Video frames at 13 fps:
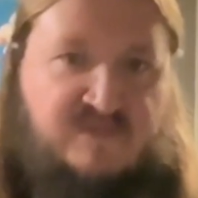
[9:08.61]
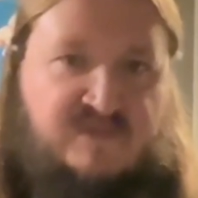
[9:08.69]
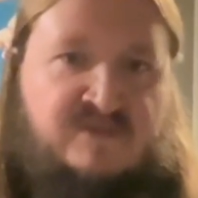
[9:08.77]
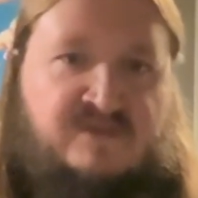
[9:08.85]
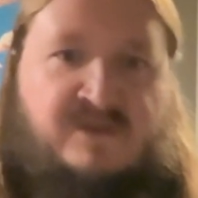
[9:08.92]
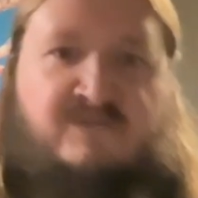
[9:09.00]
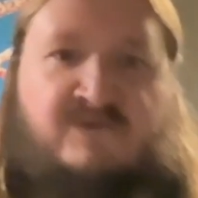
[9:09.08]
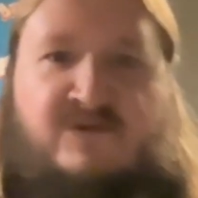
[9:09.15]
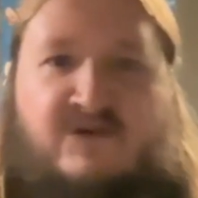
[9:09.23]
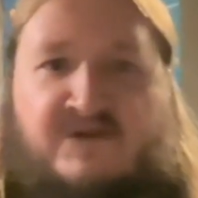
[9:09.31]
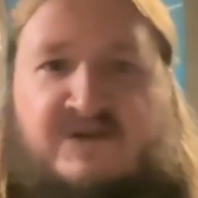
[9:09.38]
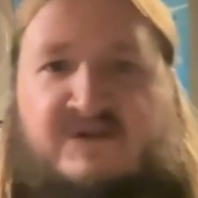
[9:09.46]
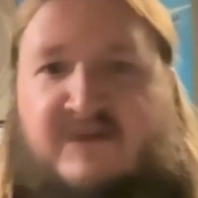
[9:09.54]
so they were
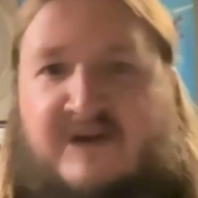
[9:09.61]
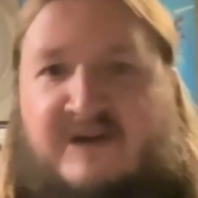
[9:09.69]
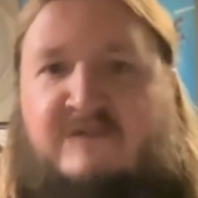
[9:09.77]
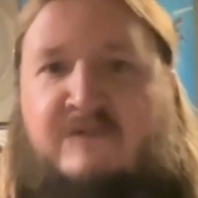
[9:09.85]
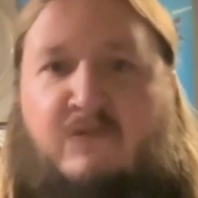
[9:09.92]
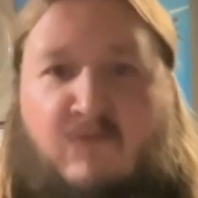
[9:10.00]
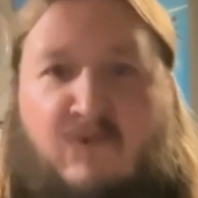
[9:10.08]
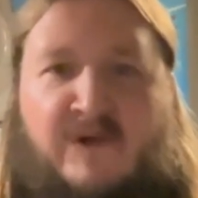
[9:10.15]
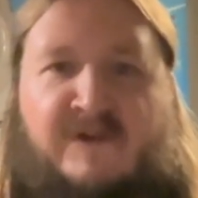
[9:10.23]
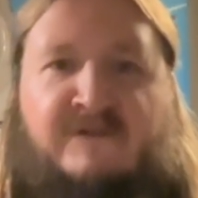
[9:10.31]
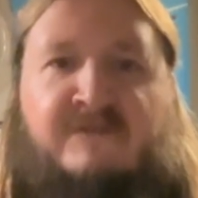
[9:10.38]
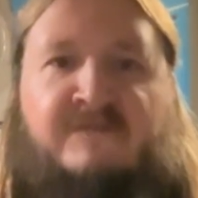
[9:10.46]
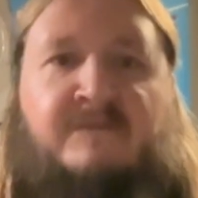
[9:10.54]
not in the band
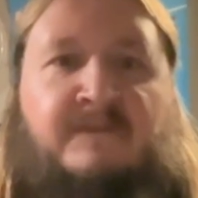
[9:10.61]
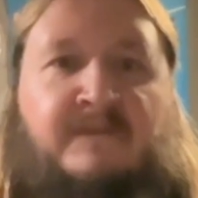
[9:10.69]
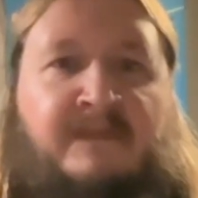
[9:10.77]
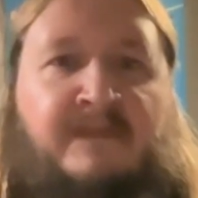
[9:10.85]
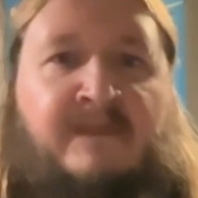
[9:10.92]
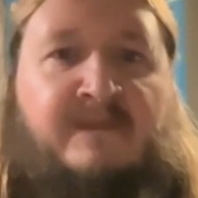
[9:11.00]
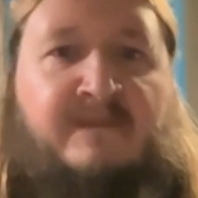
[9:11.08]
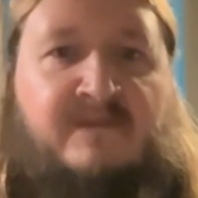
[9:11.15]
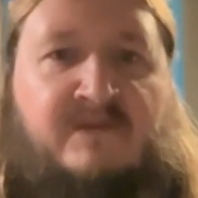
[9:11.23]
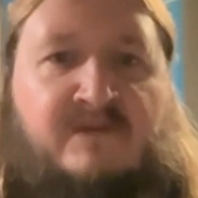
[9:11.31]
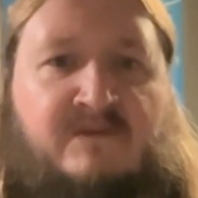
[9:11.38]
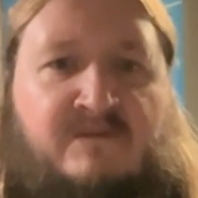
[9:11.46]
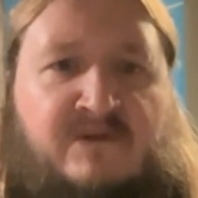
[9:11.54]
when
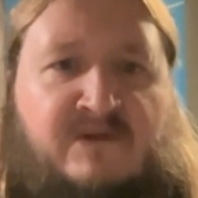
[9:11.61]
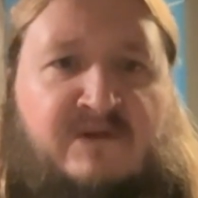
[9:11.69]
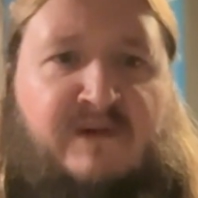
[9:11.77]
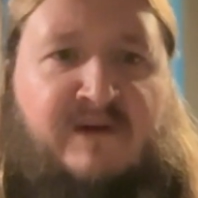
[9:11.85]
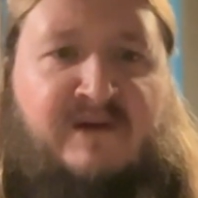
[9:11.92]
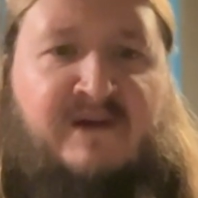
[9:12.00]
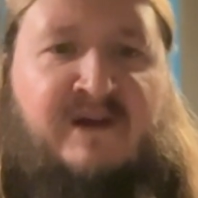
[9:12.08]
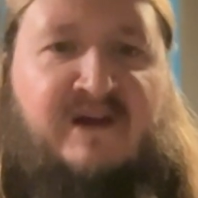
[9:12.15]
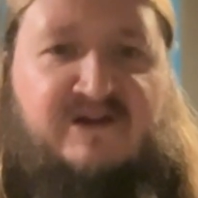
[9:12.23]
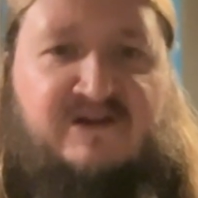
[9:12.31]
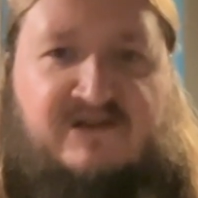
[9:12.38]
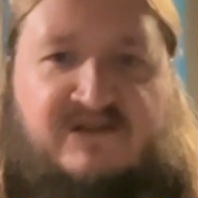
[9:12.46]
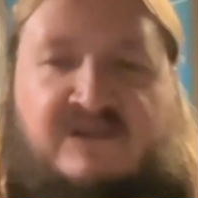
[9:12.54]
when the band
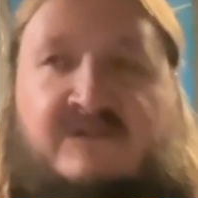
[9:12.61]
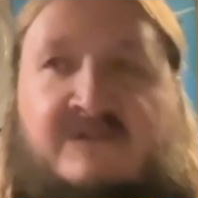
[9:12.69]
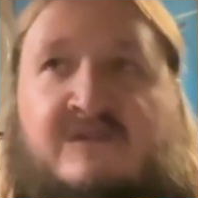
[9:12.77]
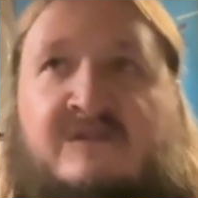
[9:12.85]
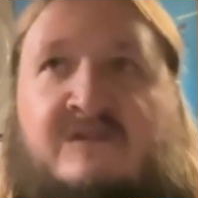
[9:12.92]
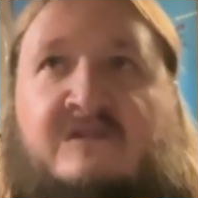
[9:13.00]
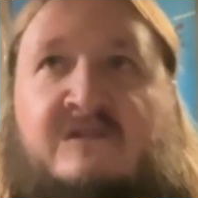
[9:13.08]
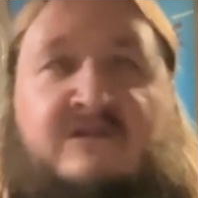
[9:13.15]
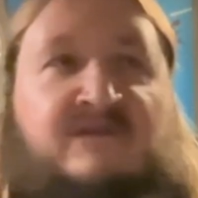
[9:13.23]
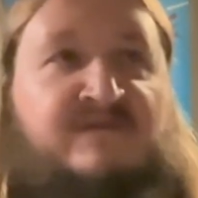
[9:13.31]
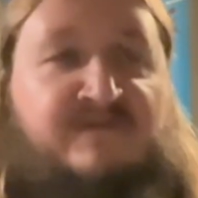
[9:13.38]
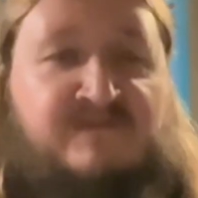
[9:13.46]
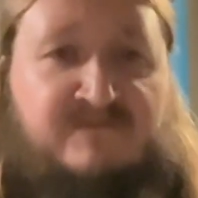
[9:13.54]
actually
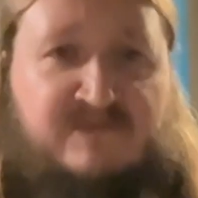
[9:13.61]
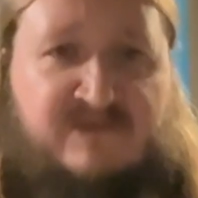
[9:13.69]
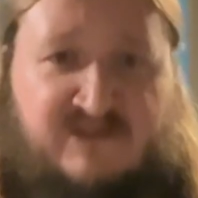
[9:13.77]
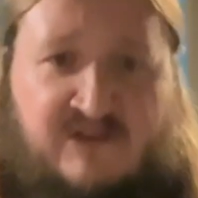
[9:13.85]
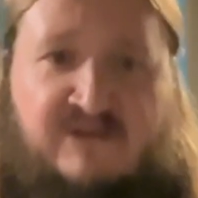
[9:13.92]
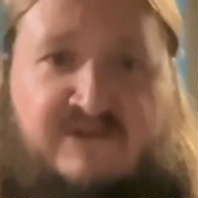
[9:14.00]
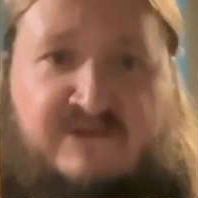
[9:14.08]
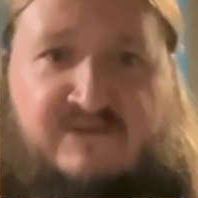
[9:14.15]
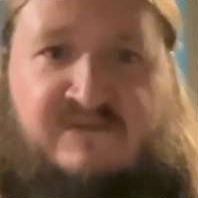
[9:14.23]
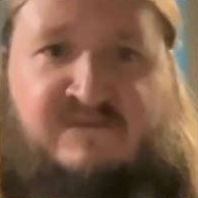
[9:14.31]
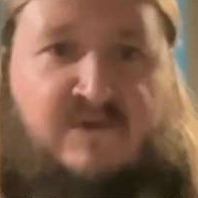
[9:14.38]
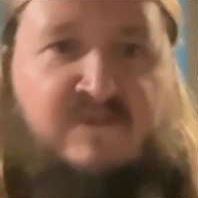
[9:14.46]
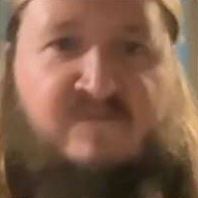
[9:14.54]
signed
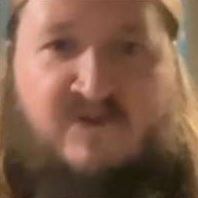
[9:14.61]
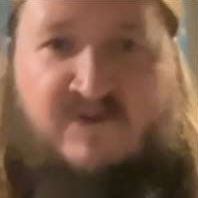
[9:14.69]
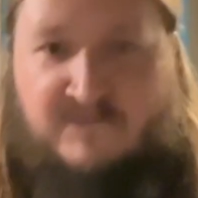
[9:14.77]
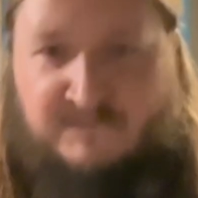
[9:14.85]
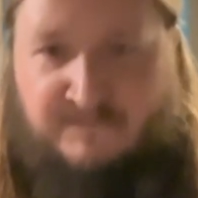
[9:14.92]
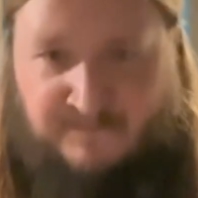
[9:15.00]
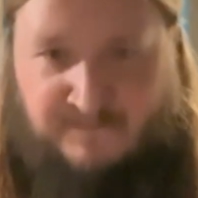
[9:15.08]
with Roadrunner.